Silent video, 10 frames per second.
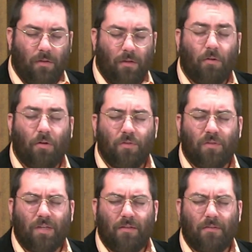their own
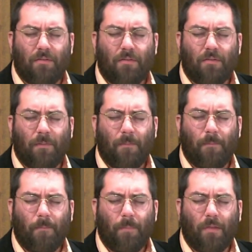sins,
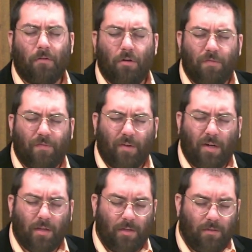their own
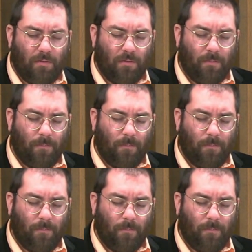follies,